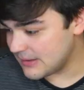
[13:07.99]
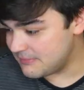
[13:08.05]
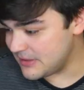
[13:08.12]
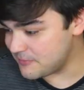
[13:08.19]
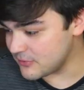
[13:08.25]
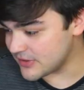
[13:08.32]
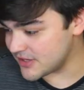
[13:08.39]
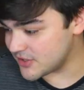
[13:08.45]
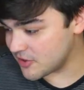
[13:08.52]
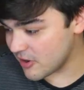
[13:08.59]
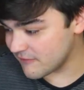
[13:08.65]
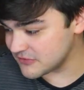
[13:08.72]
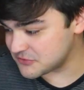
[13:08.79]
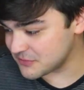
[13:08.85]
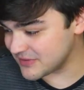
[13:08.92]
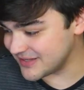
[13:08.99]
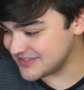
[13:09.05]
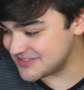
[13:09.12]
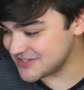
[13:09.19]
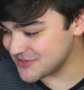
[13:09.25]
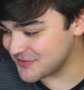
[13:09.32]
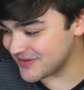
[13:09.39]
People get nervous when they
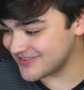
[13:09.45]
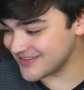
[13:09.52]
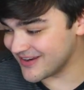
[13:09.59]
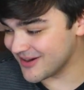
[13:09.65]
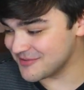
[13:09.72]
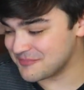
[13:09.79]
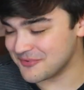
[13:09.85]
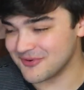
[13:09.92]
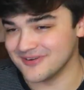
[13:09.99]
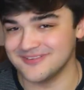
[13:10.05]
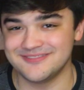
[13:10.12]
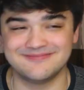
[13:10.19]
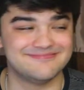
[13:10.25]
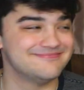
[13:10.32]
see you at the airport.